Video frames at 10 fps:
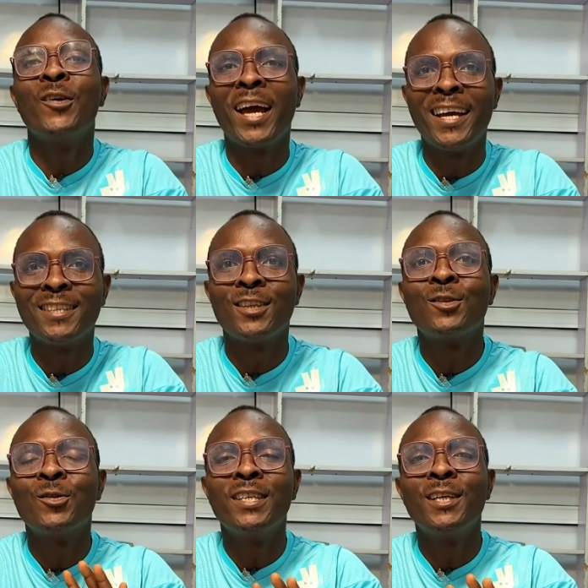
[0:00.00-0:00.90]
guys,
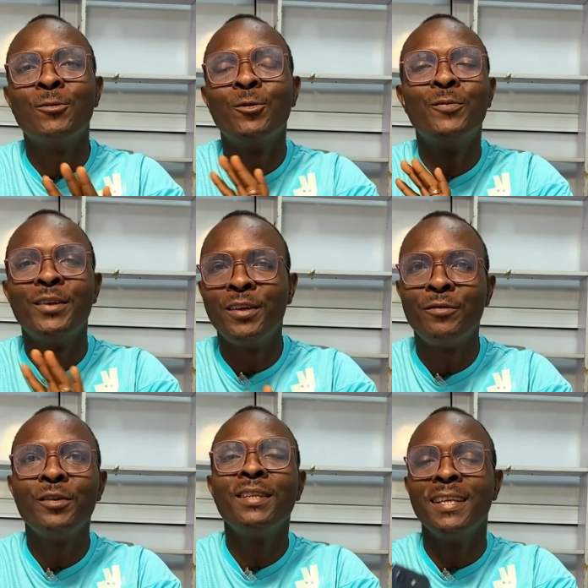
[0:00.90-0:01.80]
today we'll be
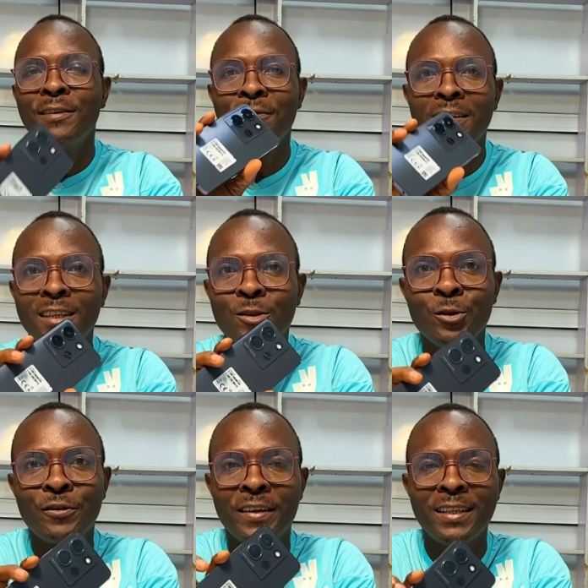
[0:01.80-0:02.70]
reviewing the Infinix
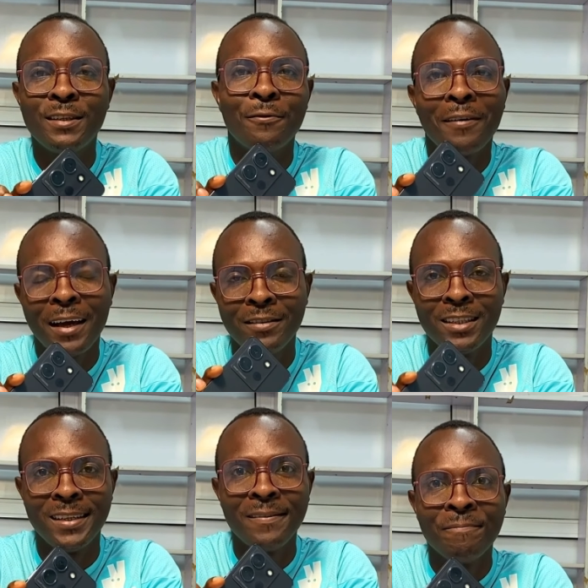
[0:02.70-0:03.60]
Note 30 5G.